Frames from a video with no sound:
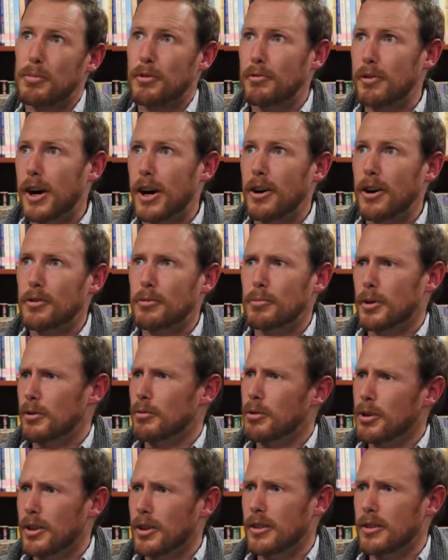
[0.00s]
profound, but
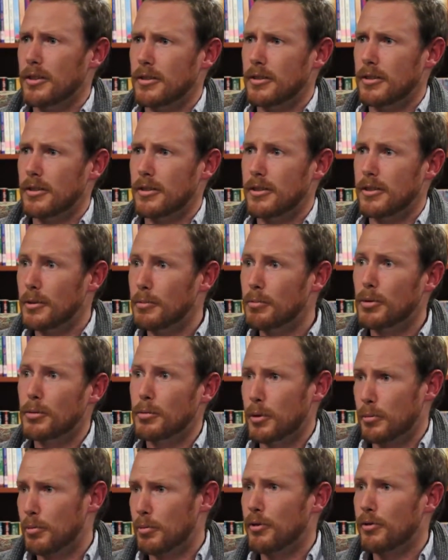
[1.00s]
really simple
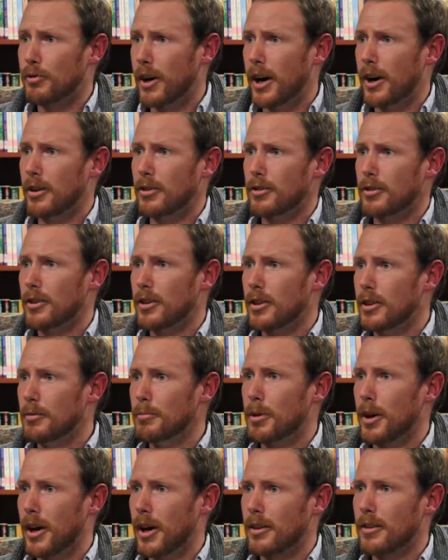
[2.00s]
but profound
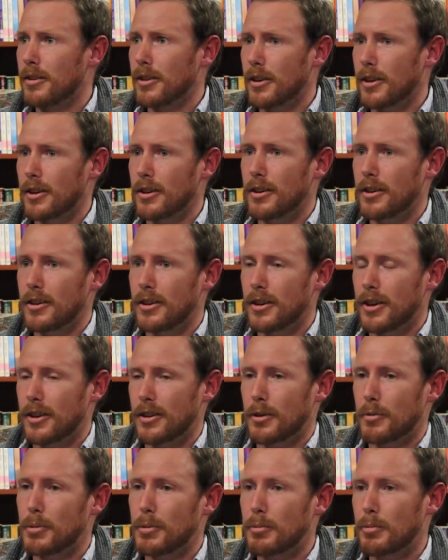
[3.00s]
impact on
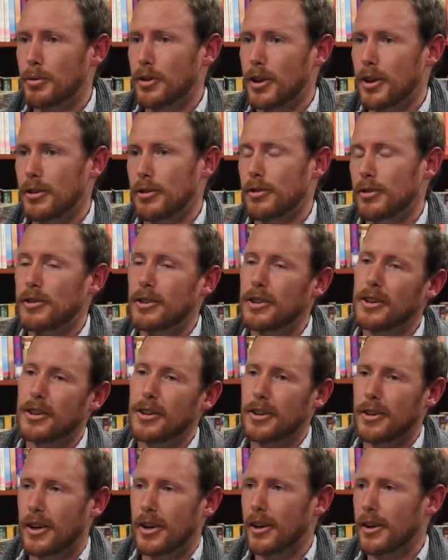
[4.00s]
the people that you see on
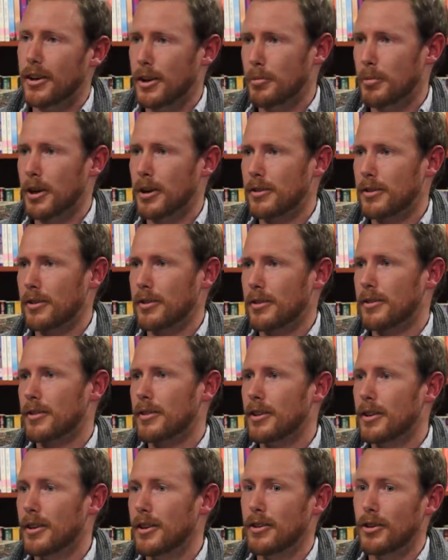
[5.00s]
a day-to-day basis,
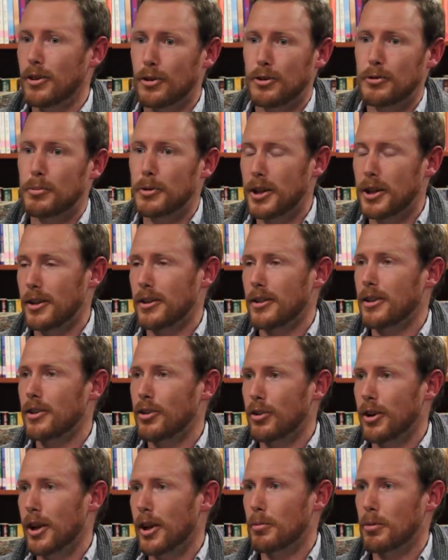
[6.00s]
and those being
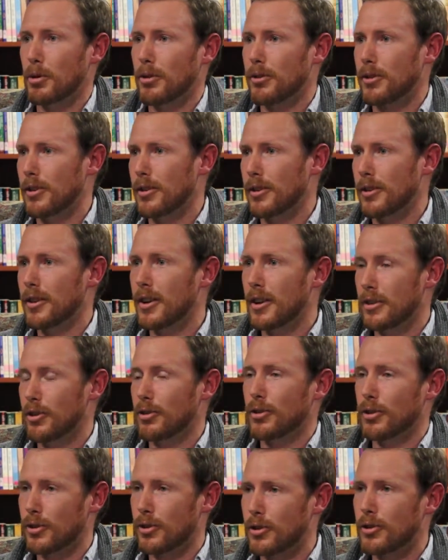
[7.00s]
your neighbors and
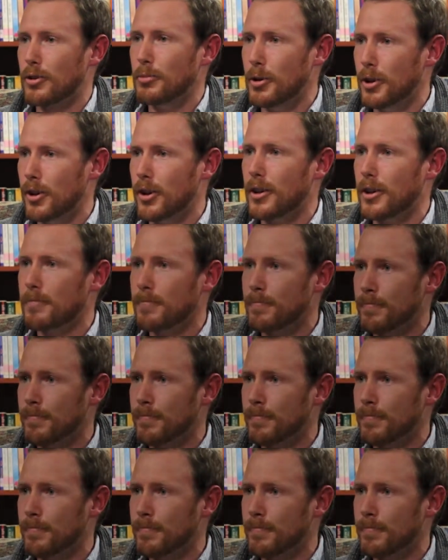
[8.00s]
your local community.